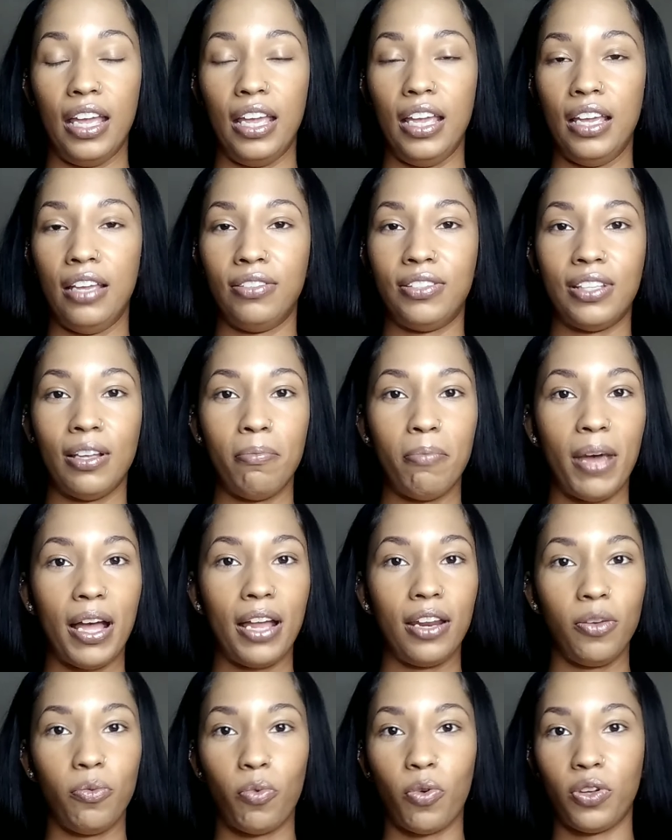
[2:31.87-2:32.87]
If somebody
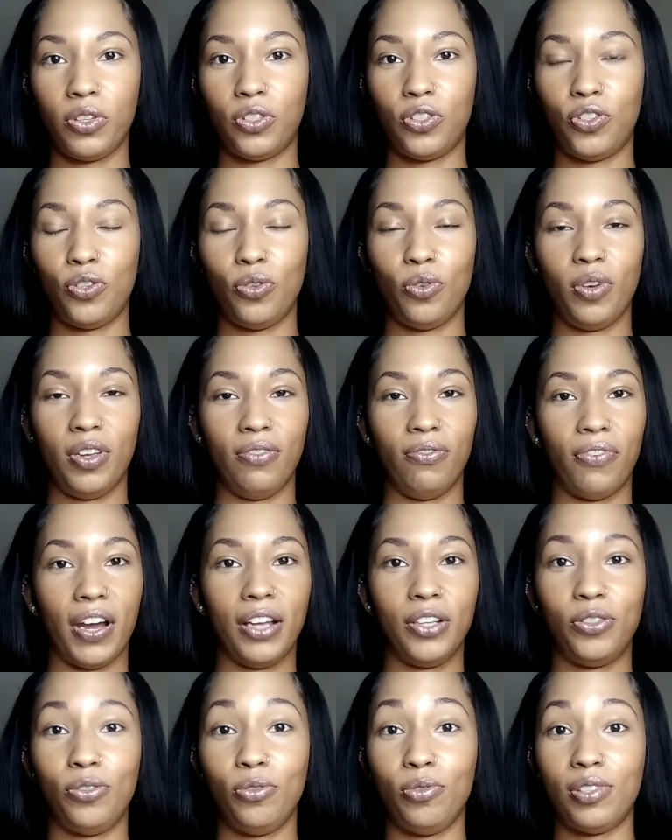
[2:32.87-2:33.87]
wants to
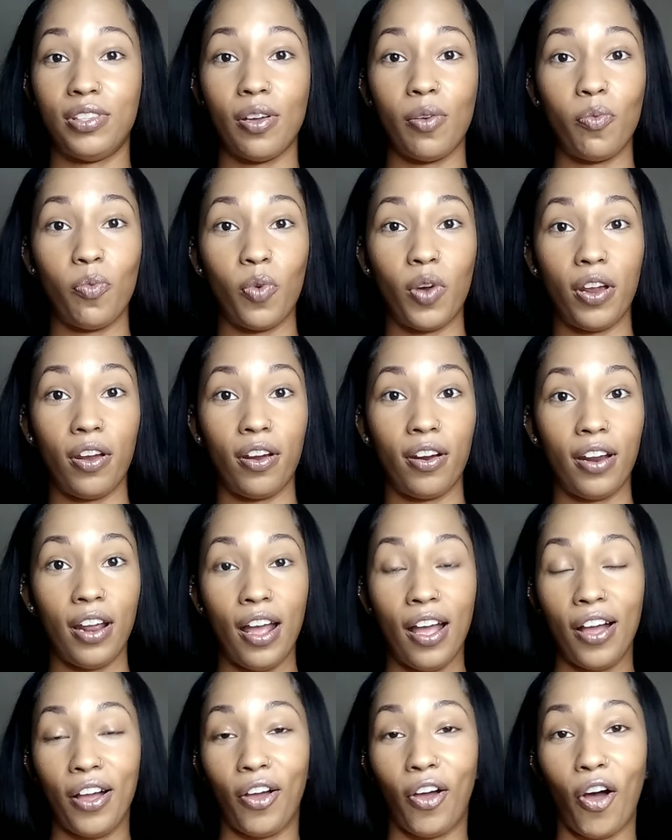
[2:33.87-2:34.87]
invite you somewhere,
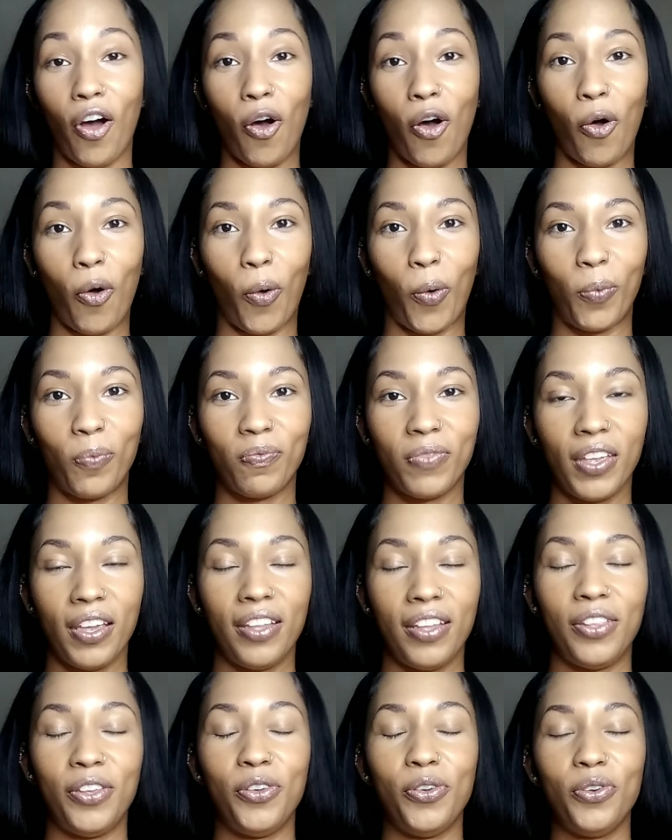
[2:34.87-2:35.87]
go.
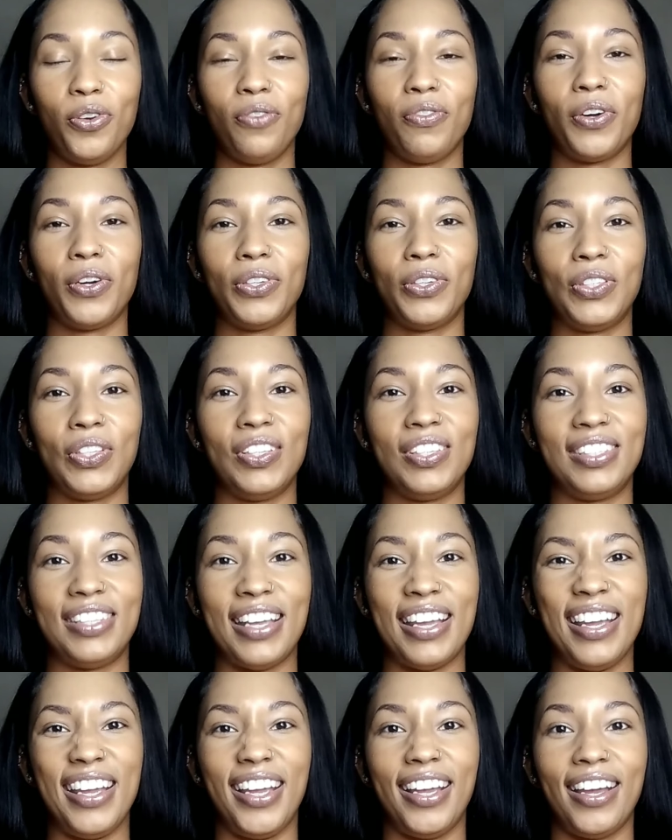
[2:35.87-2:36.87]
The universe is
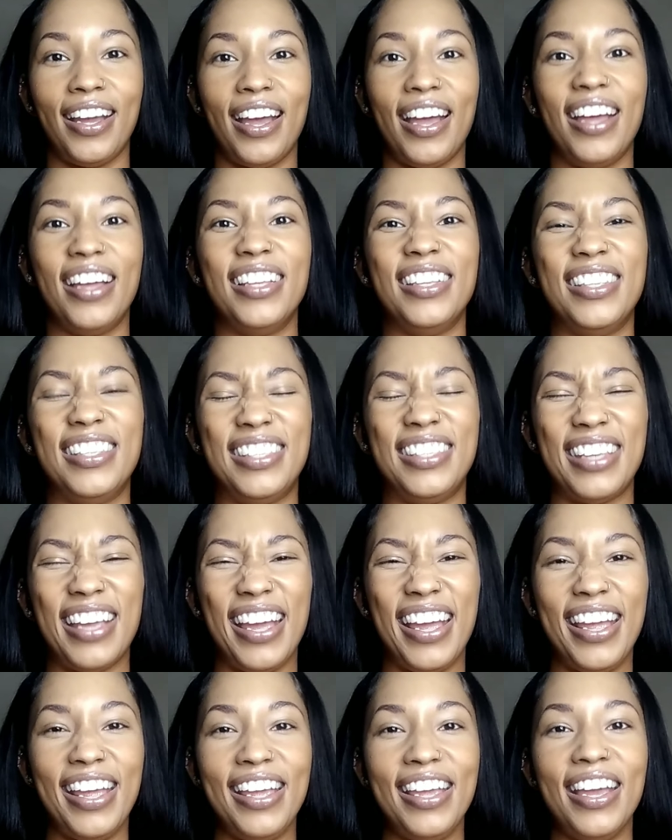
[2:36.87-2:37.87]
saying,
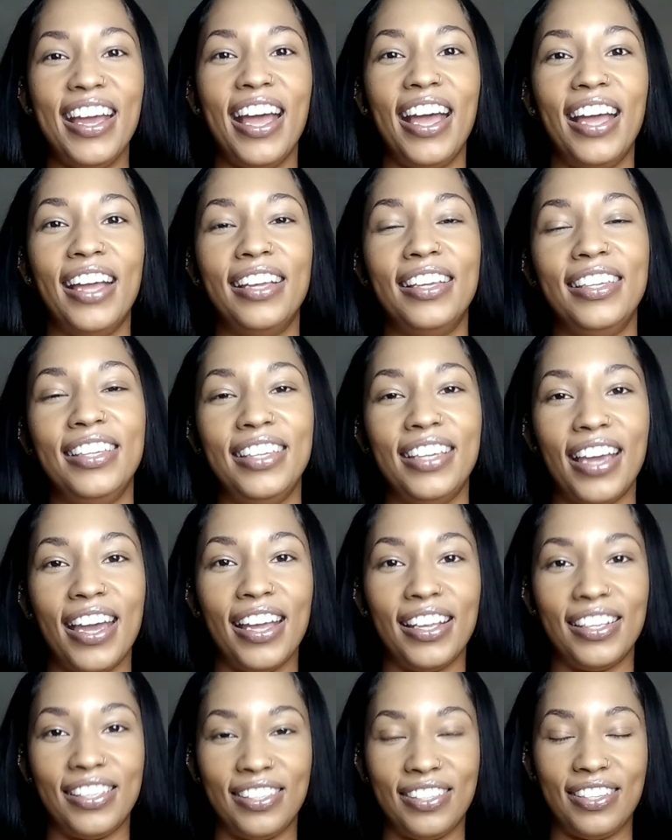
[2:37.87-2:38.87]
say
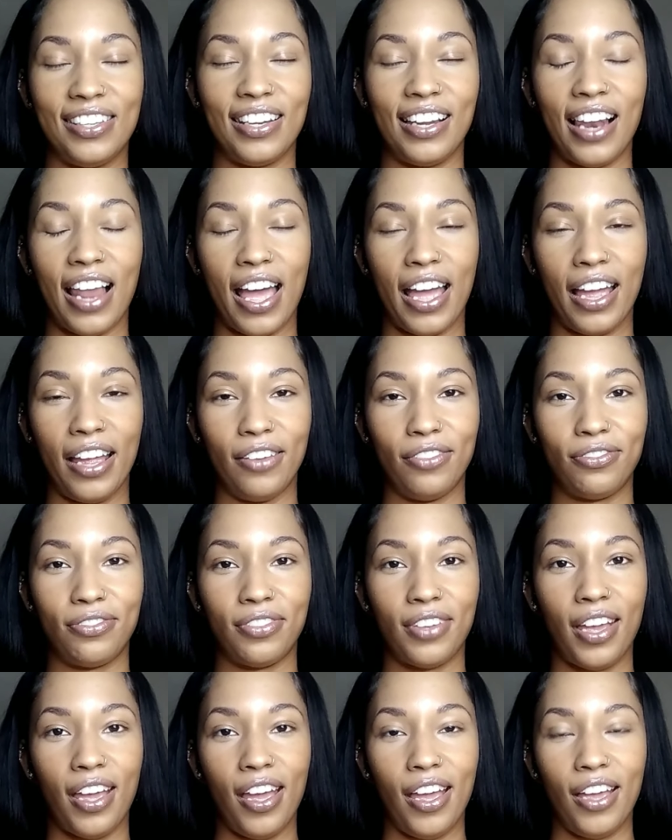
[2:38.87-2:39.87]
yes to life.
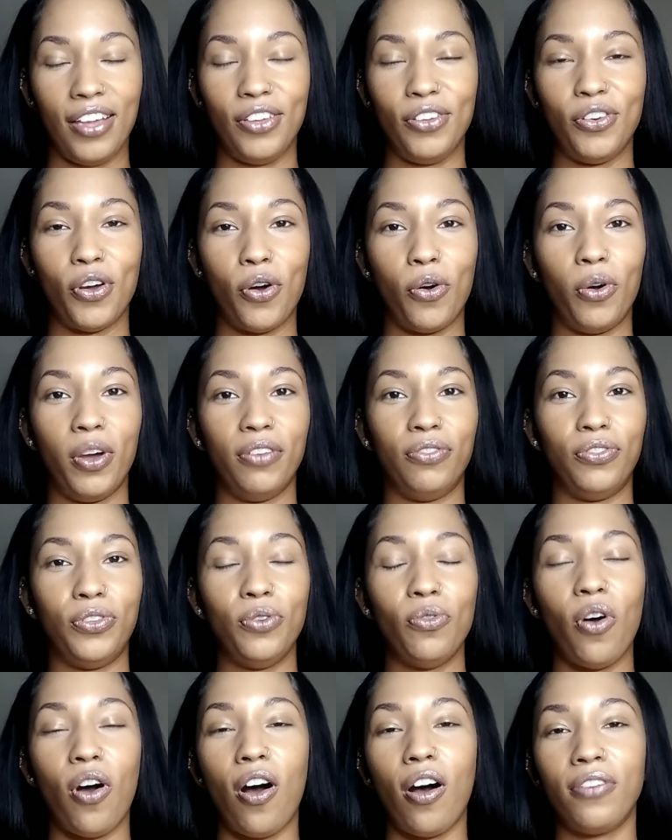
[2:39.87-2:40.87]
You know, if you
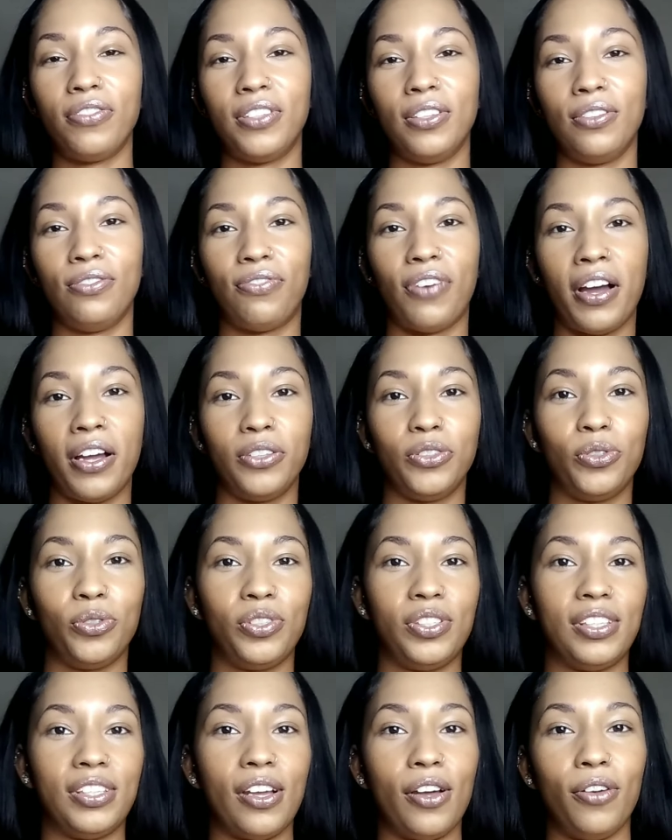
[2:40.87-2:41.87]
often find
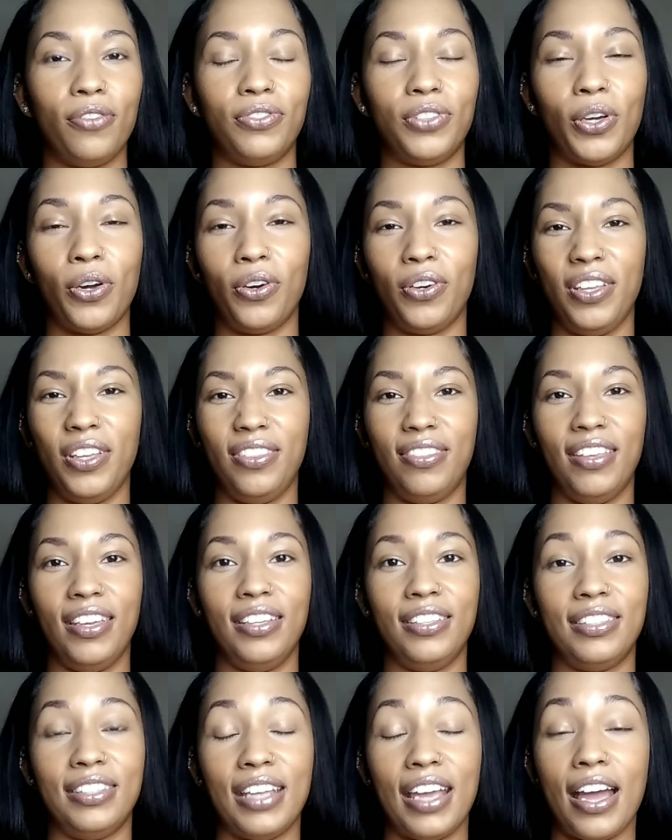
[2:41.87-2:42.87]
yourself turning
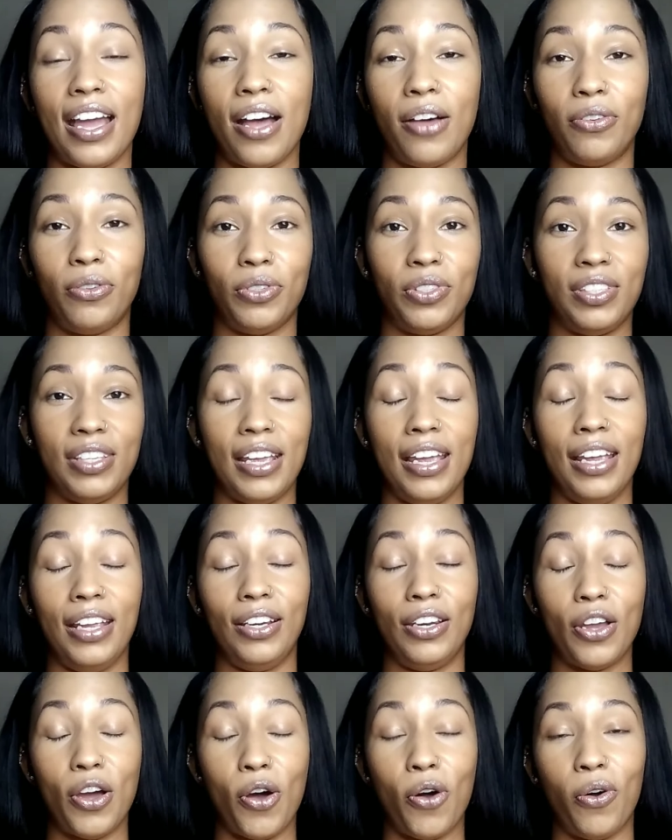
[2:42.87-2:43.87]
things down or saying
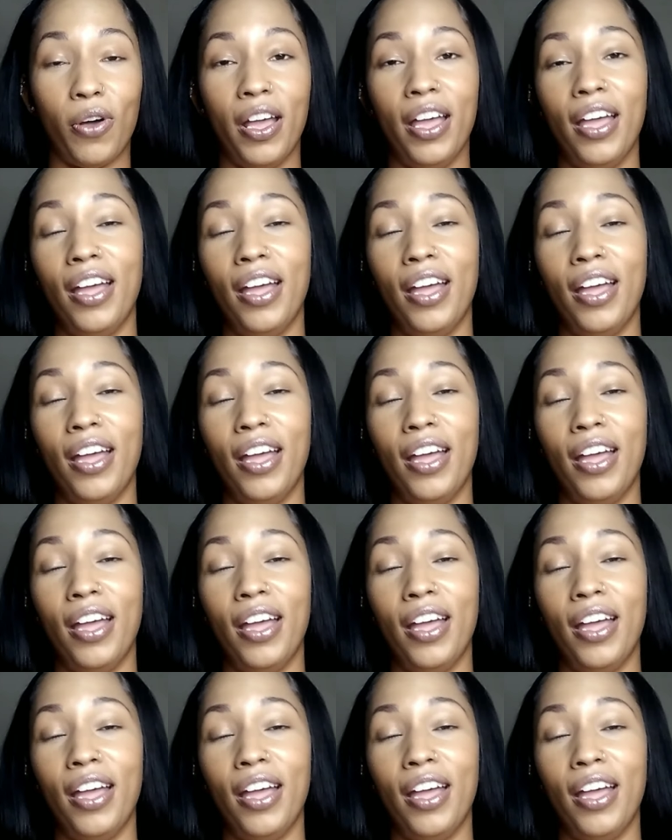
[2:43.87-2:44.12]
no,